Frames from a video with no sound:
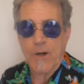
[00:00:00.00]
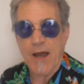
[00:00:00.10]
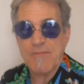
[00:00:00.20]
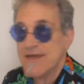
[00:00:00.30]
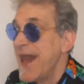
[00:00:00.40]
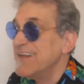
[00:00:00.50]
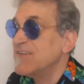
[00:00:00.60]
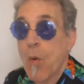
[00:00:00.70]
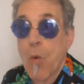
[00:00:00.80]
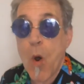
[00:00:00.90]
crimes,
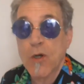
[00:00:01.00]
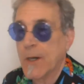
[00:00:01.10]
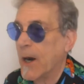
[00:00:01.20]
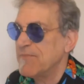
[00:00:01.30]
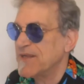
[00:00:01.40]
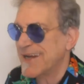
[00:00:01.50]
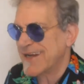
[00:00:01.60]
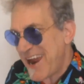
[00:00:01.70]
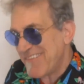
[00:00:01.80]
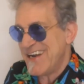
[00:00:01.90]
yes, war crimes that
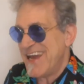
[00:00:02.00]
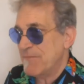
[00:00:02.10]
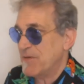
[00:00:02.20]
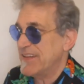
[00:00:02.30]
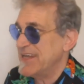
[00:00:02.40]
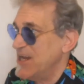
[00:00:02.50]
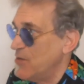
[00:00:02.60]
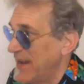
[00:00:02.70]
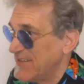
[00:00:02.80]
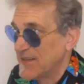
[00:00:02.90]
are carried out by the
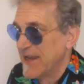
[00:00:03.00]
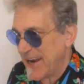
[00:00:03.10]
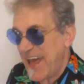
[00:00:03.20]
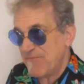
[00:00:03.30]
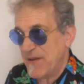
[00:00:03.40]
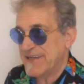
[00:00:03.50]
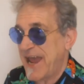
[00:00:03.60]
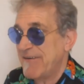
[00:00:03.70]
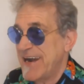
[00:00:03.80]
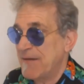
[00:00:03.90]
US and have been
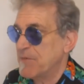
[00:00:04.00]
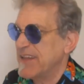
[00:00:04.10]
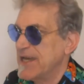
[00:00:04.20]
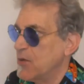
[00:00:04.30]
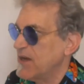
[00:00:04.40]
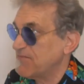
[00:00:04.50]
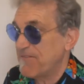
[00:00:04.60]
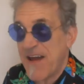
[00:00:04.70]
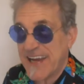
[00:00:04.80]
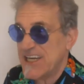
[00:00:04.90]
carried out by the US
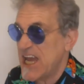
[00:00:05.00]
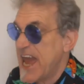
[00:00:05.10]
for fucking